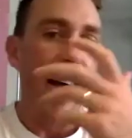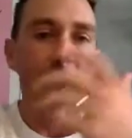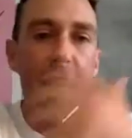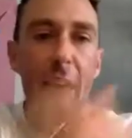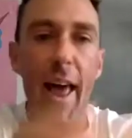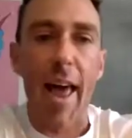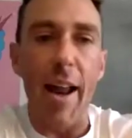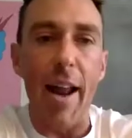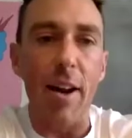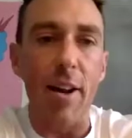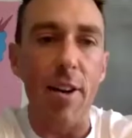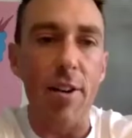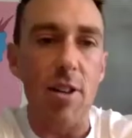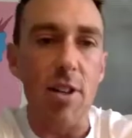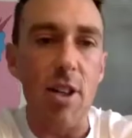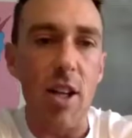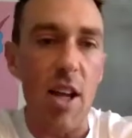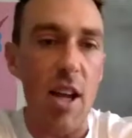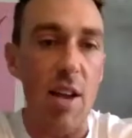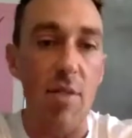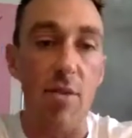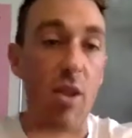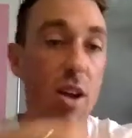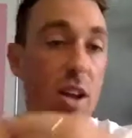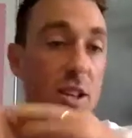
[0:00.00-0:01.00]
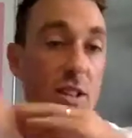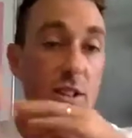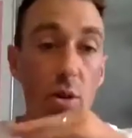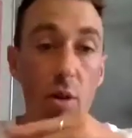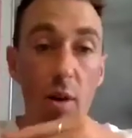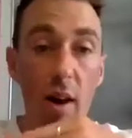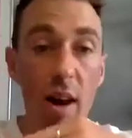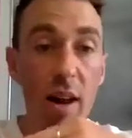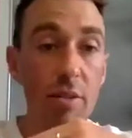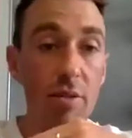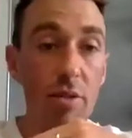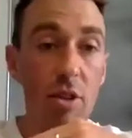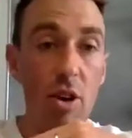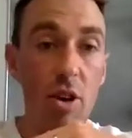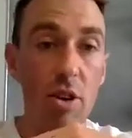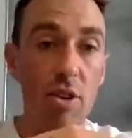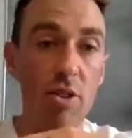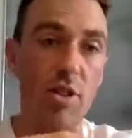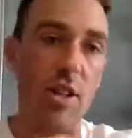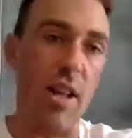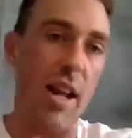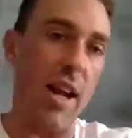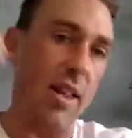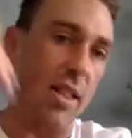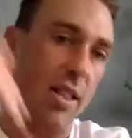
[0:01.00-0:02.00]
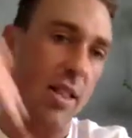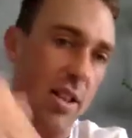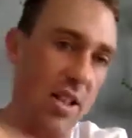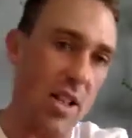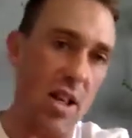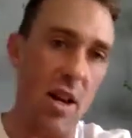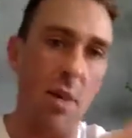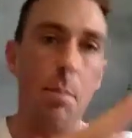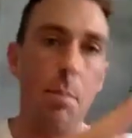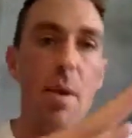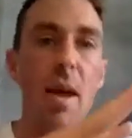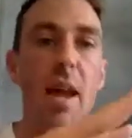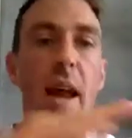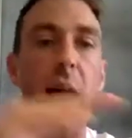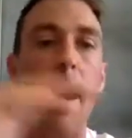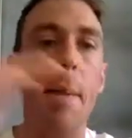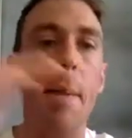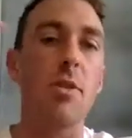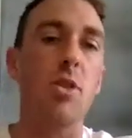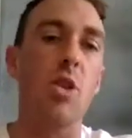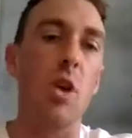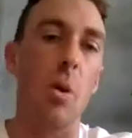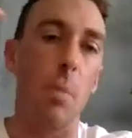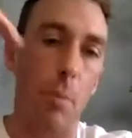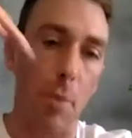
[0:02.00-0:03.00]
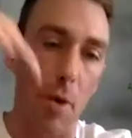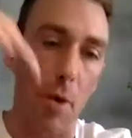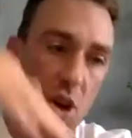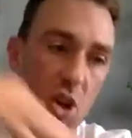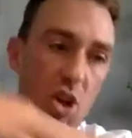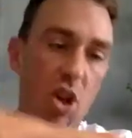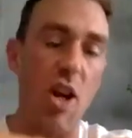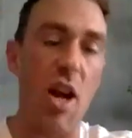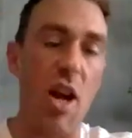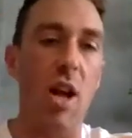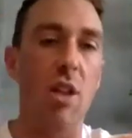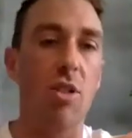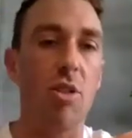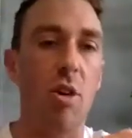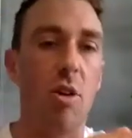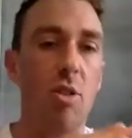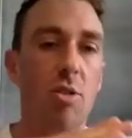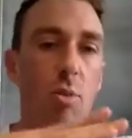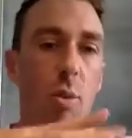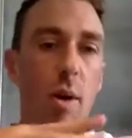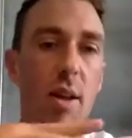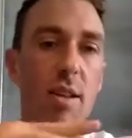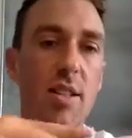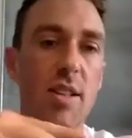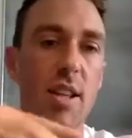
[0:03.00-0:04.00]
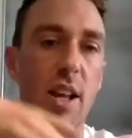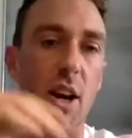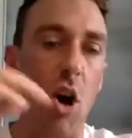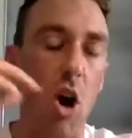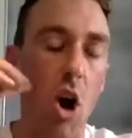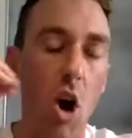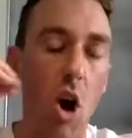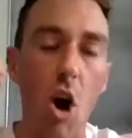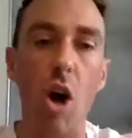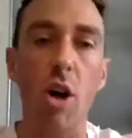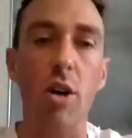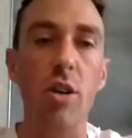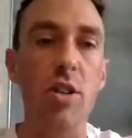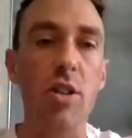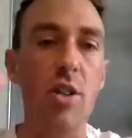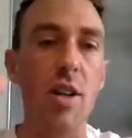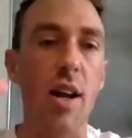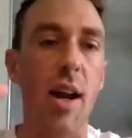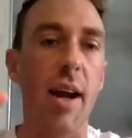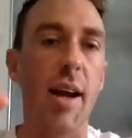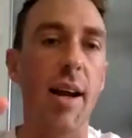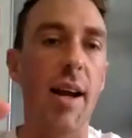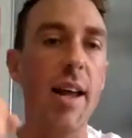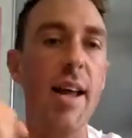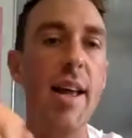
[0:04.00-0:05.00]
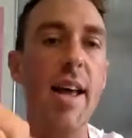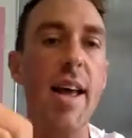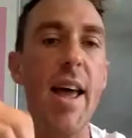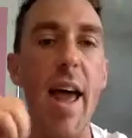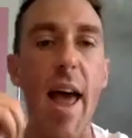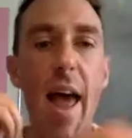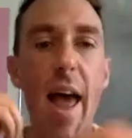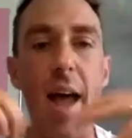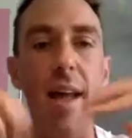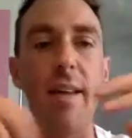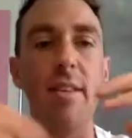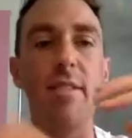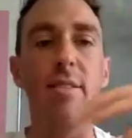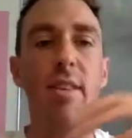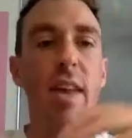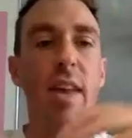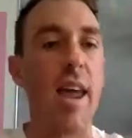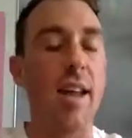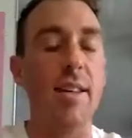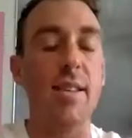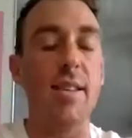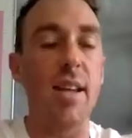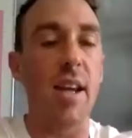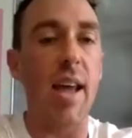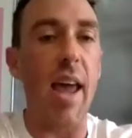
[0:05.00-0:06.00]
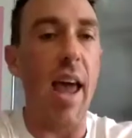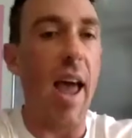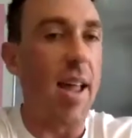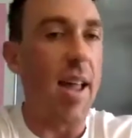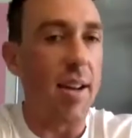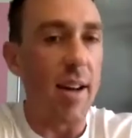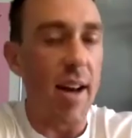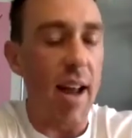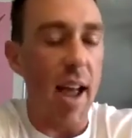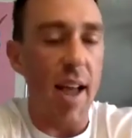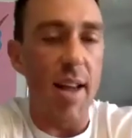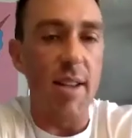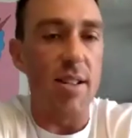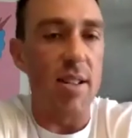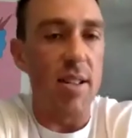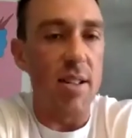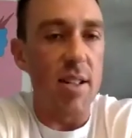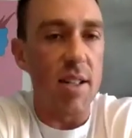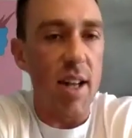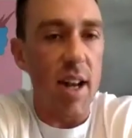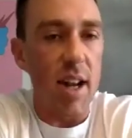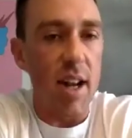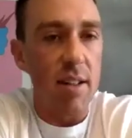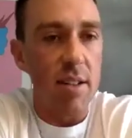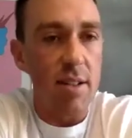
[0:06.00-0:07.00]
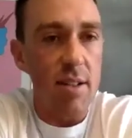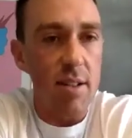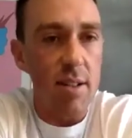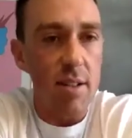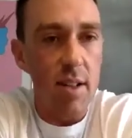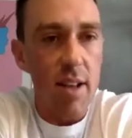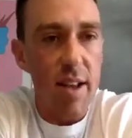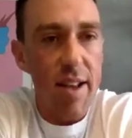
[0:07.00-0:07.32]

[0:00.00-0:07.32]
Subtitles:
And even though I still love those, like that's being able to appreciate those ones that aren't like as hectic and as intense.